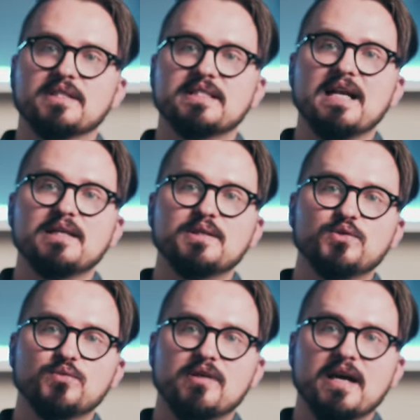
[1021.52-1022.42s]
the sun is
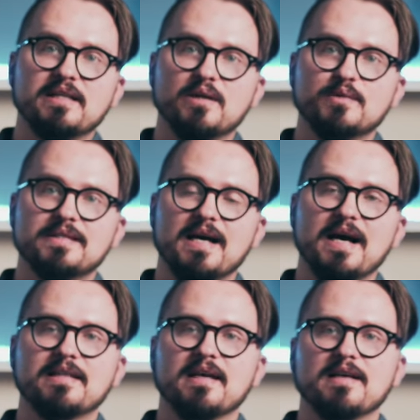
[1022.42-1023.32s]
too bright
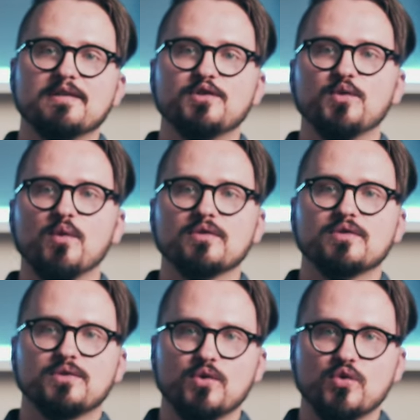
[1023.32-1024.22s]
outside and you want
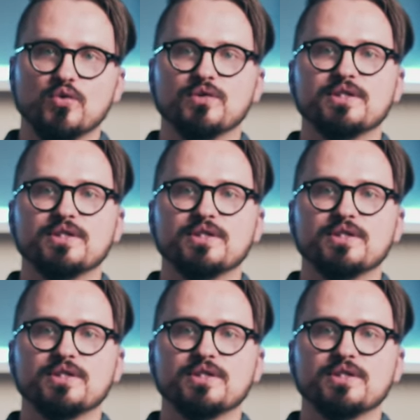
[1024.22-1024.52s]
to shoot